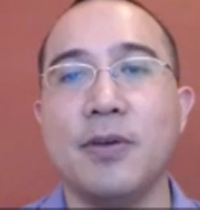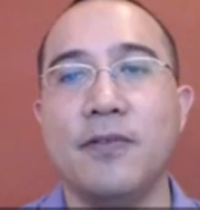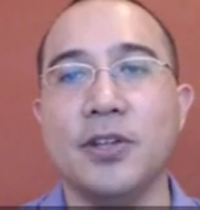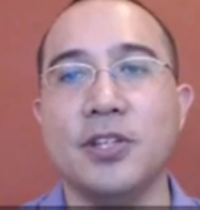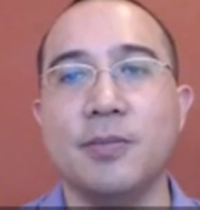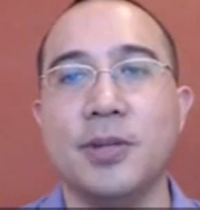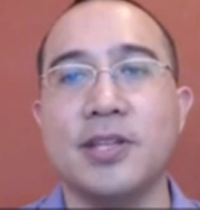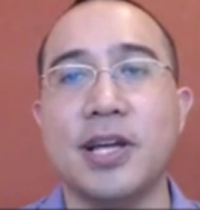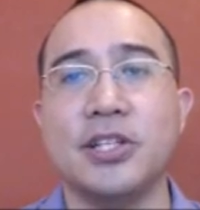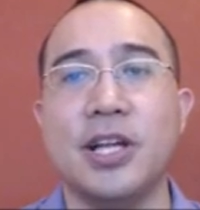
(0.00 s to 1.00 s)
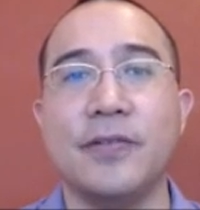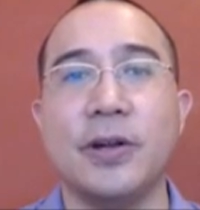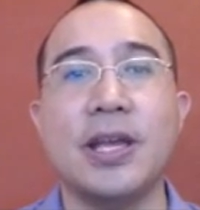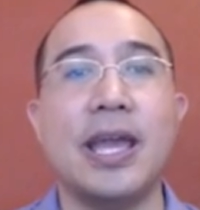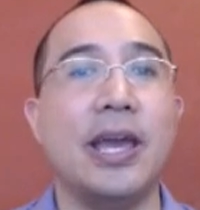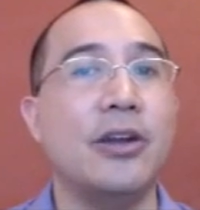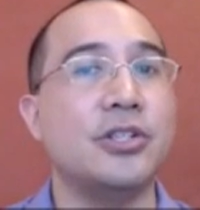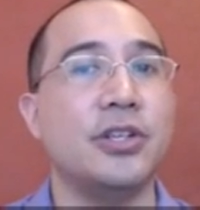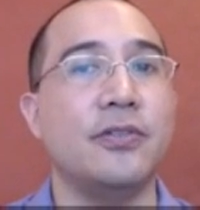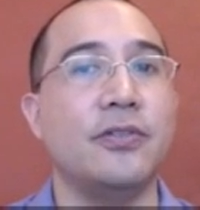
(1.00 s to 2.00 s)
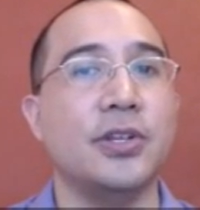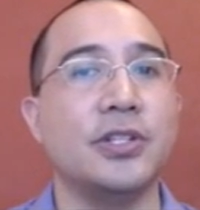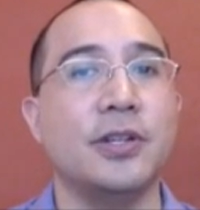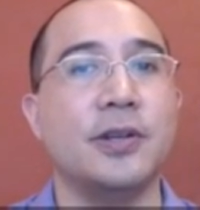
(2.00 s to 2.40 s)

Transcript: efficient, but it's actually not very energy efficient,